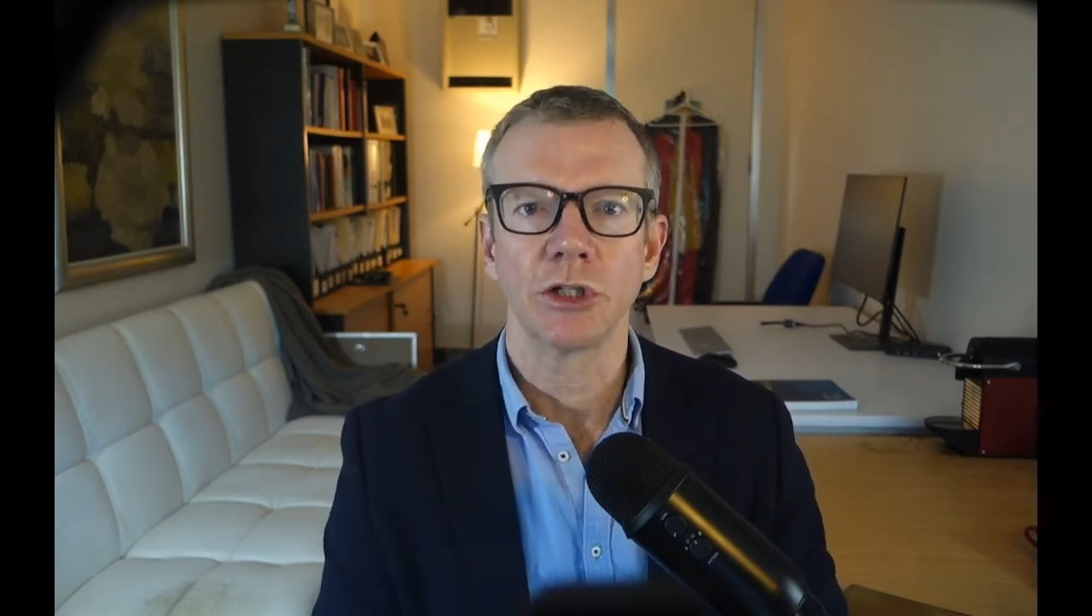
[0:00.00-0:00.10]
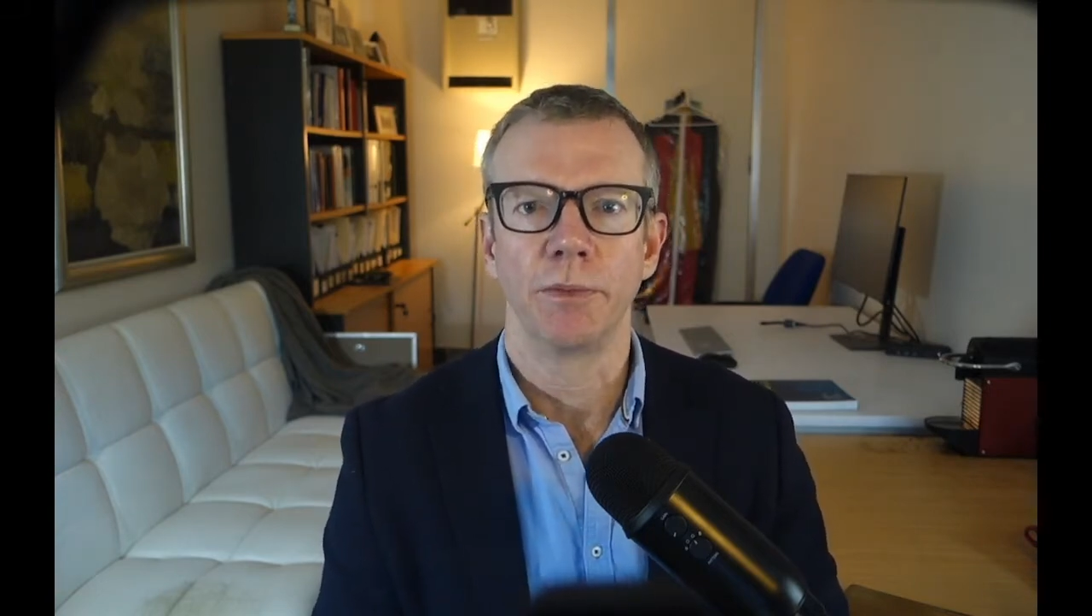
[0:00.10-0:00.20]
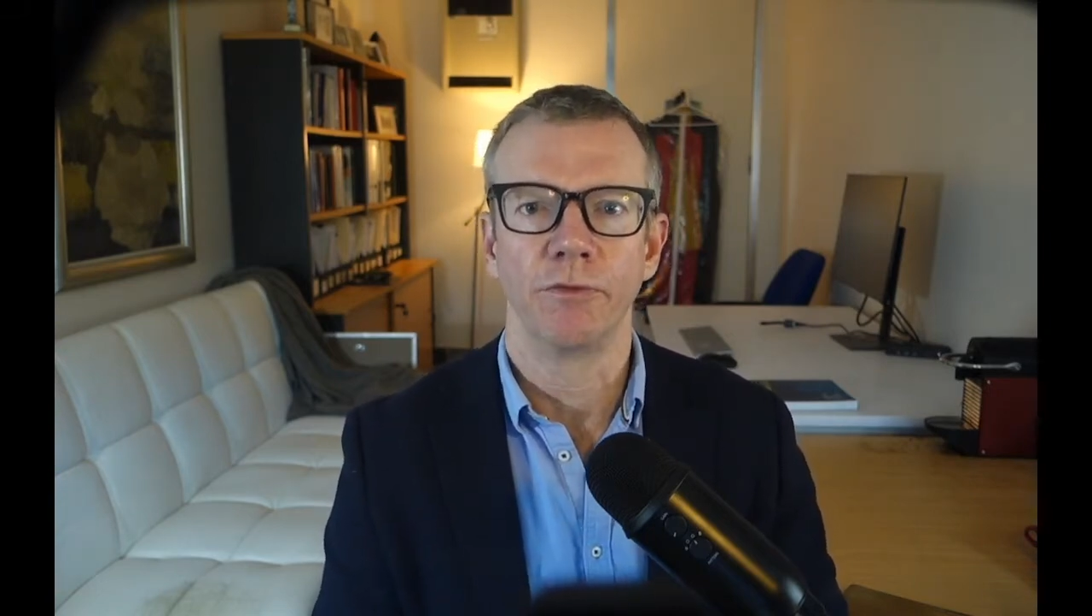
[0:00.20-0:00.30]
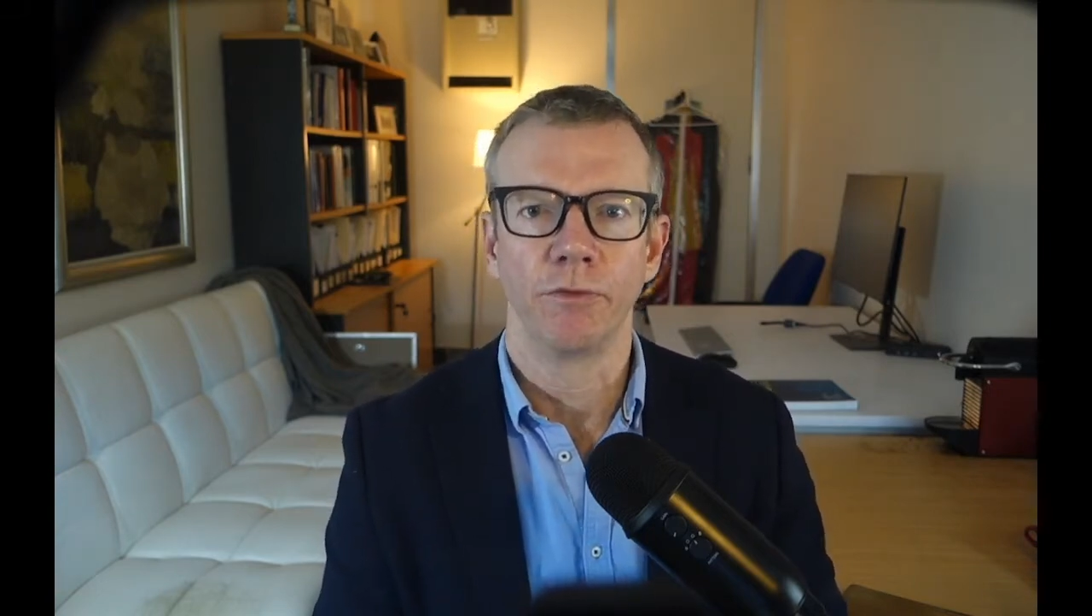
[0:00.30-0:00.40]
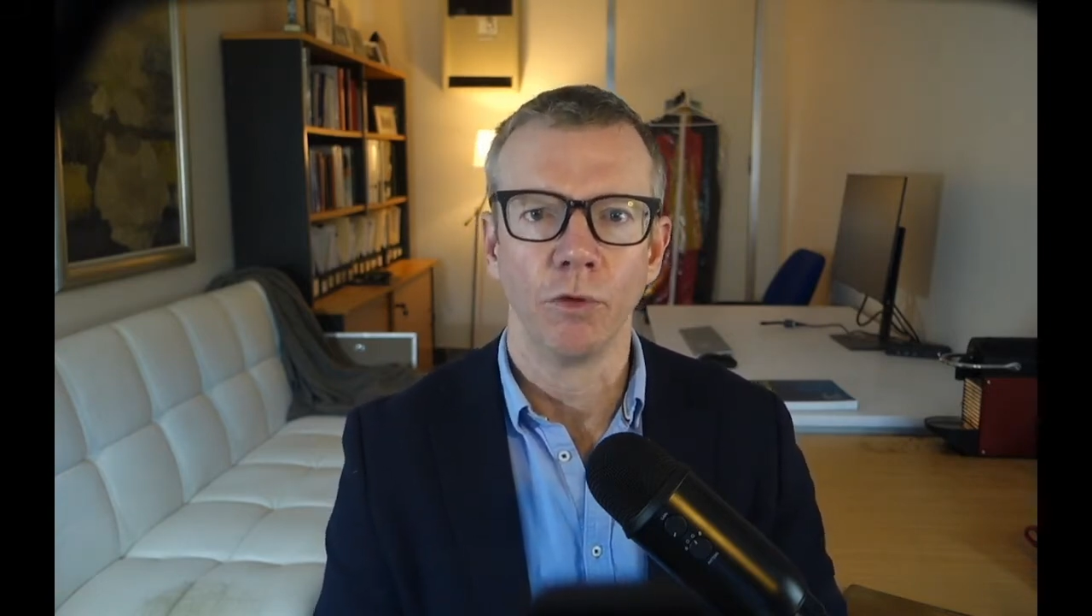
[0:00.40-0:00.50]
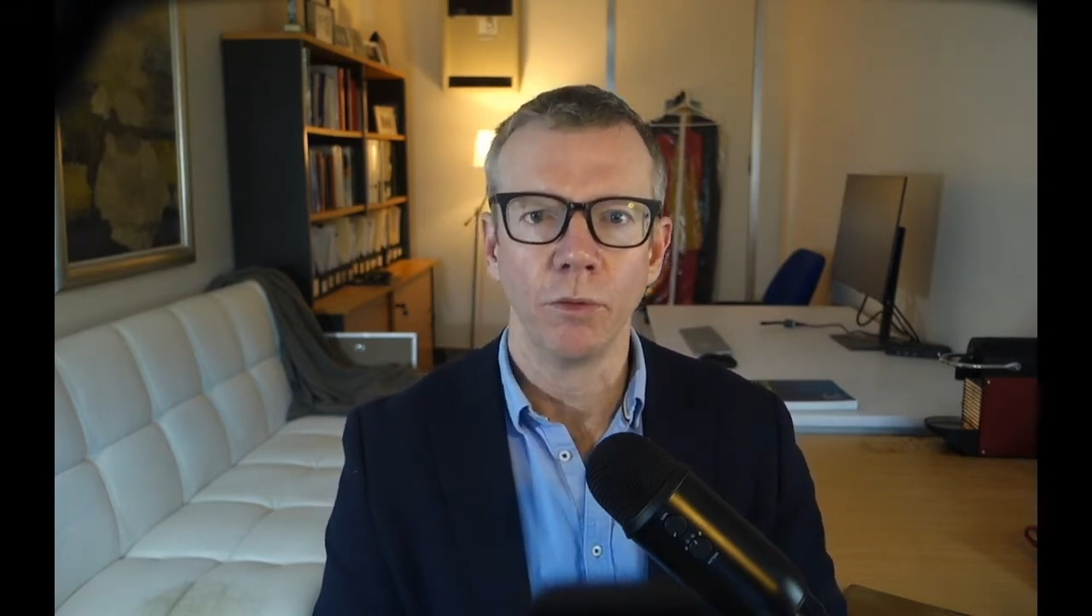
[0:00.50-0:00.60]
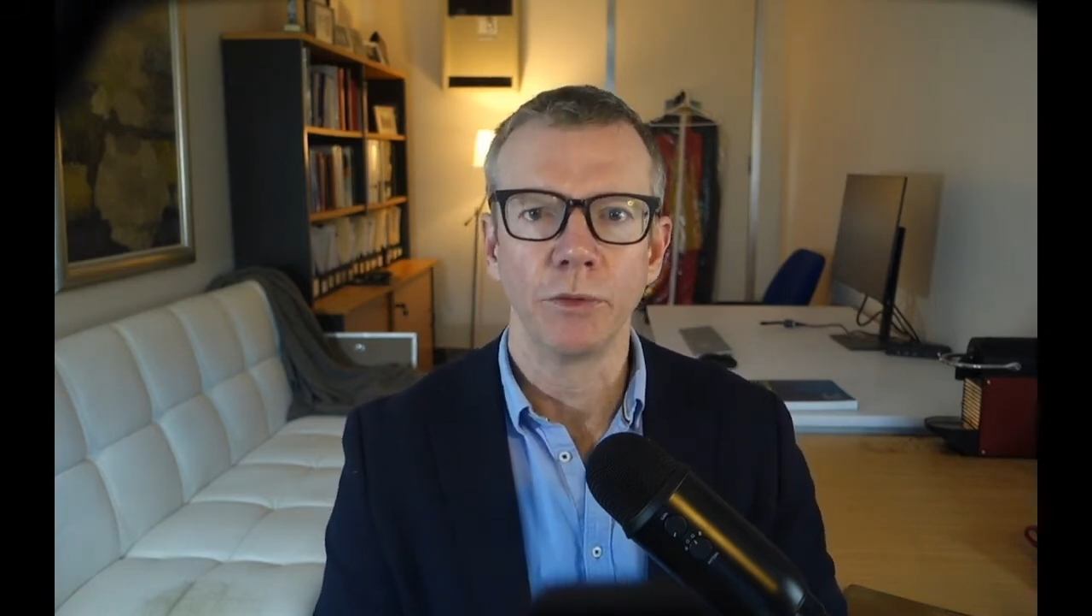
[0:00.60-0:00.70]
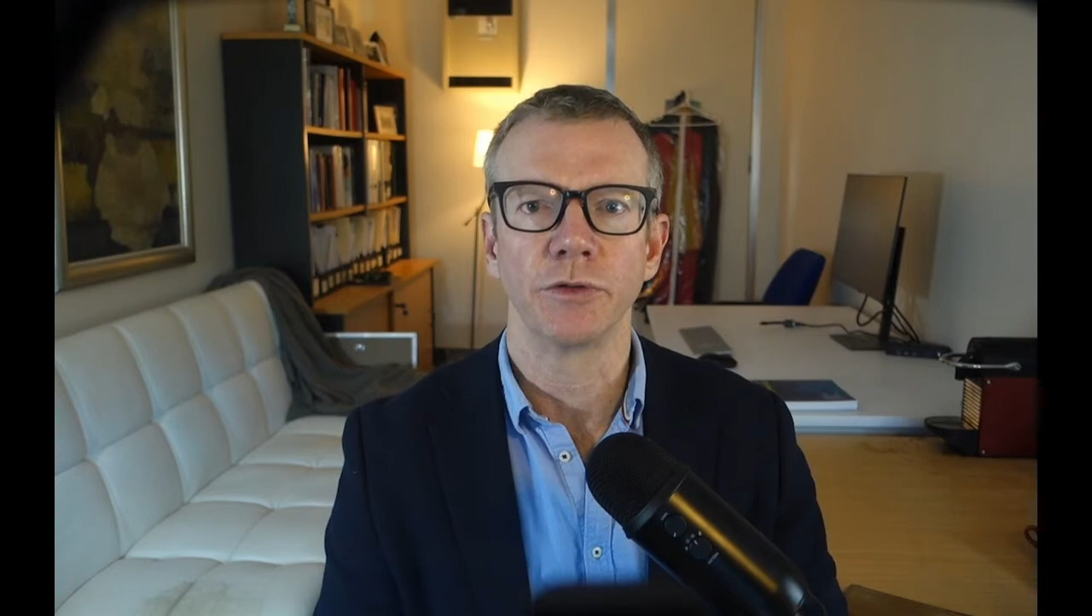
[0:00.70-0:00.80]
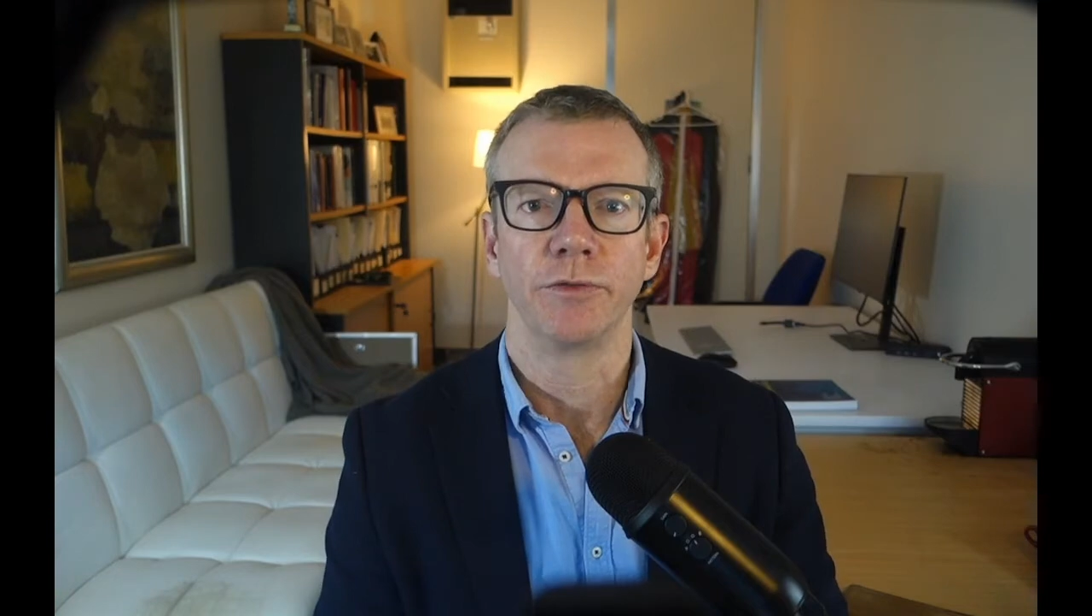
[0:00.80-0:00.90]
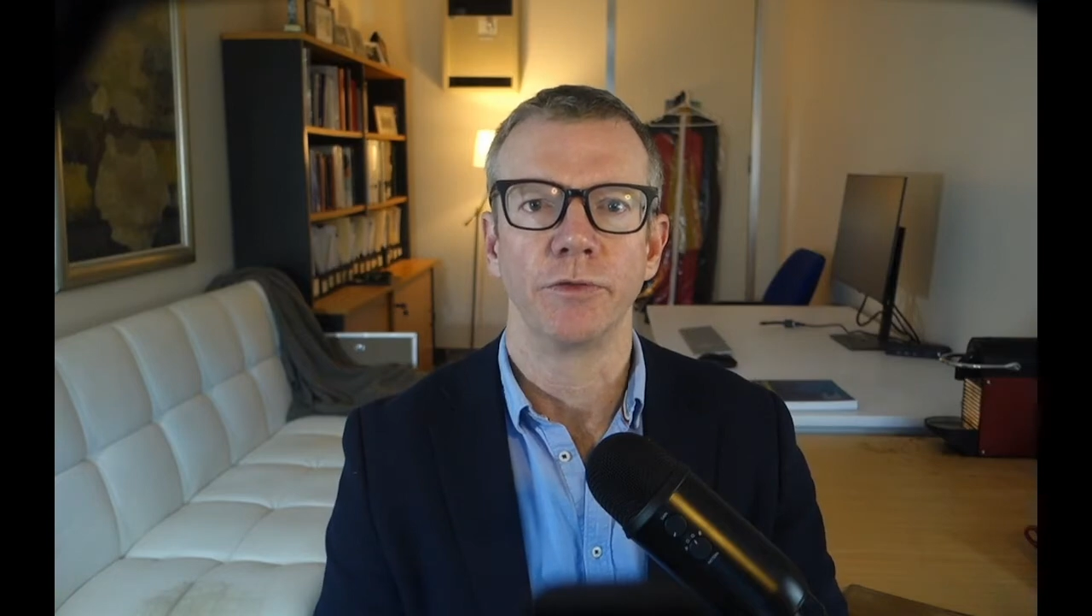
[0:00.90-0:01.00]

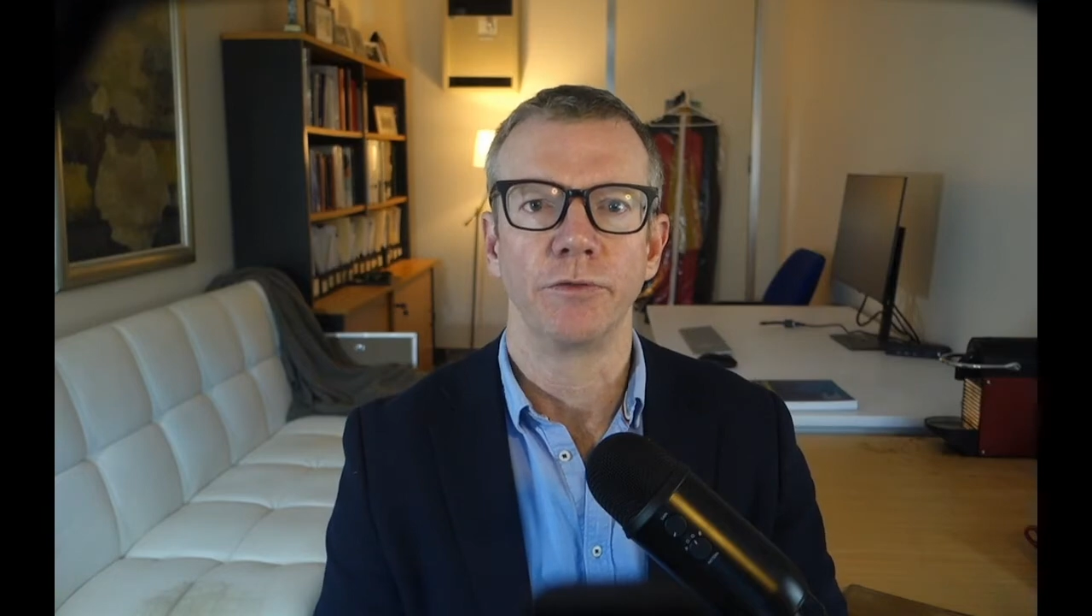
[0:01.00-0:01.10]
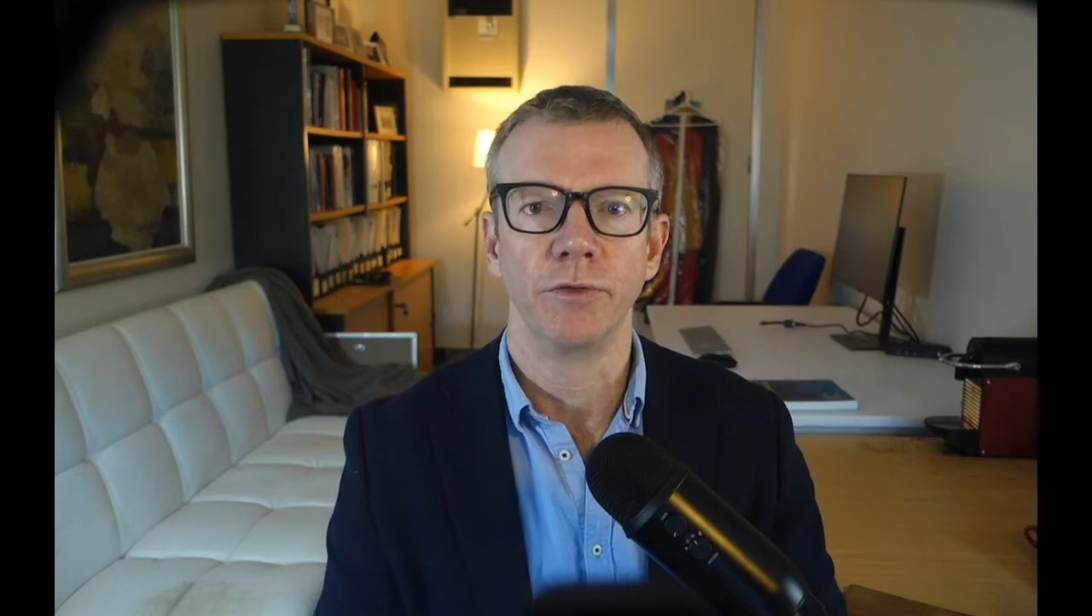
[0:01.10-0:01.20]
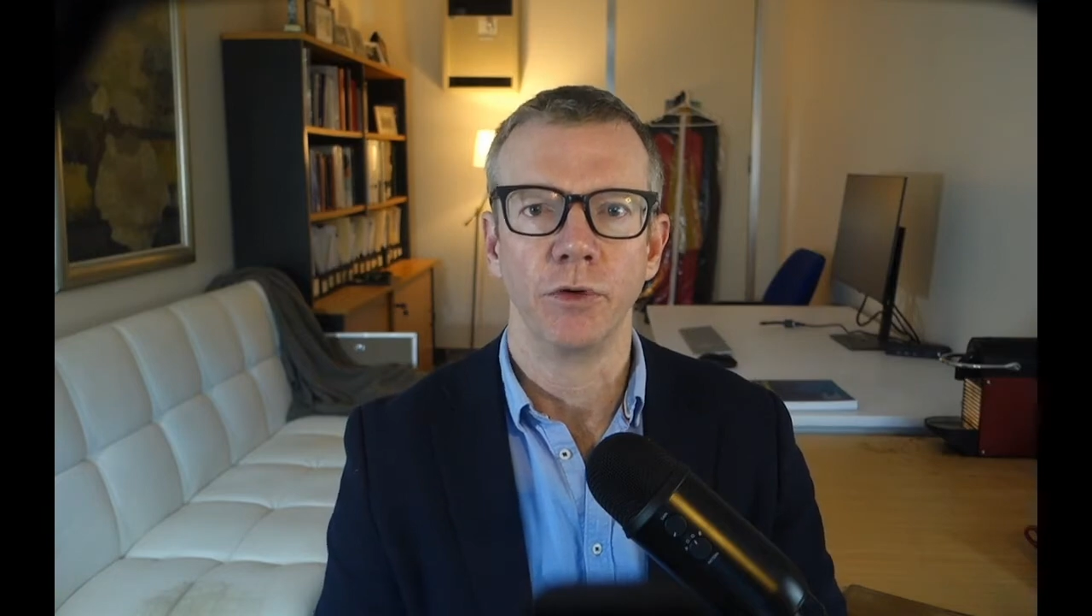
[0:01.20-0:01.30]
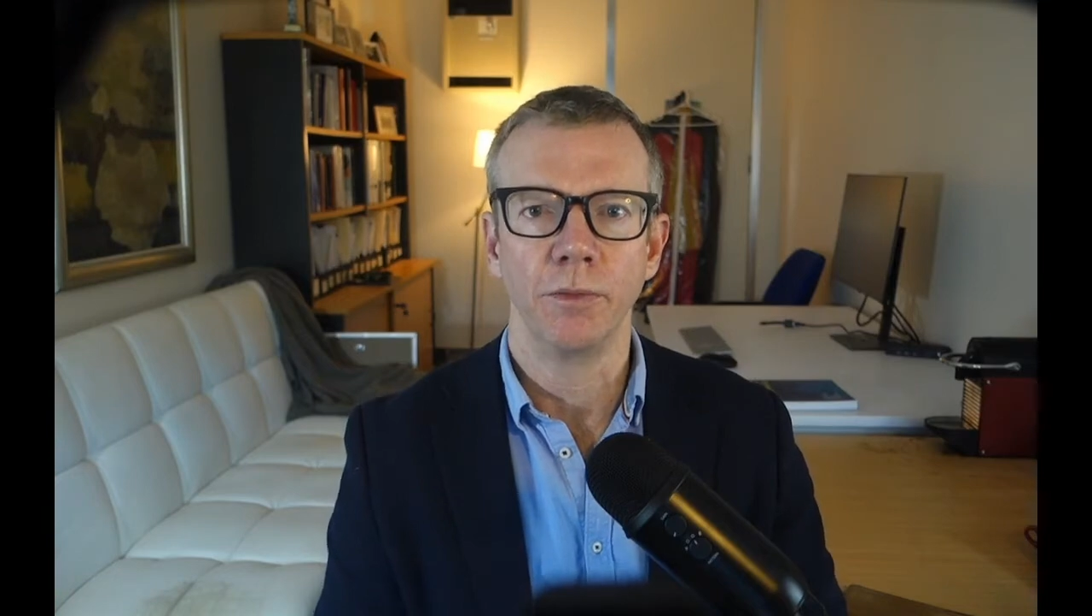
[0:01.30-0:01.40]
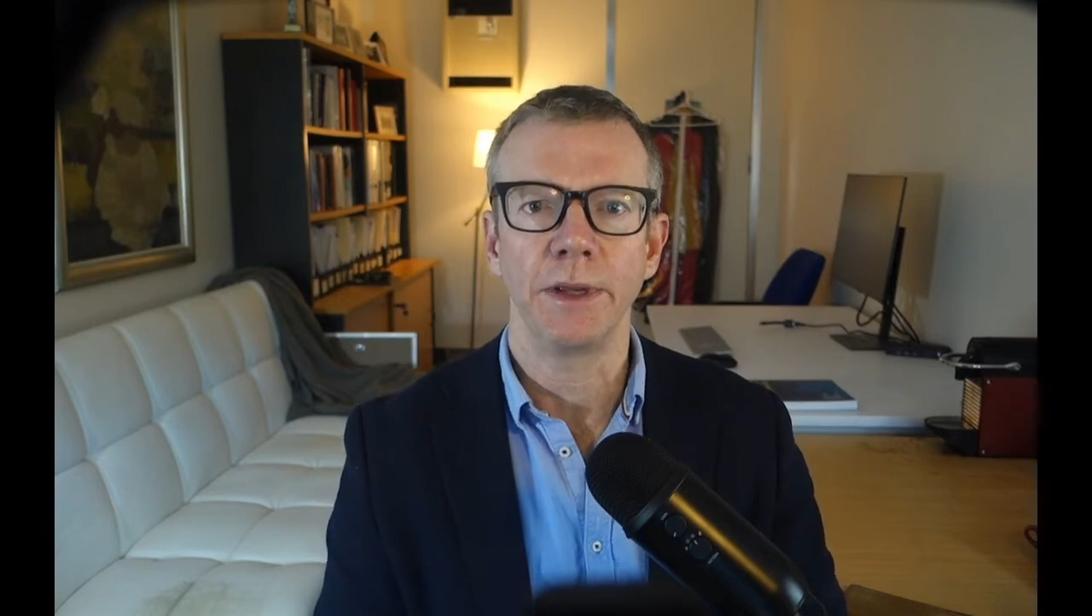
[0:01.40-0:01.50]
performance of a firm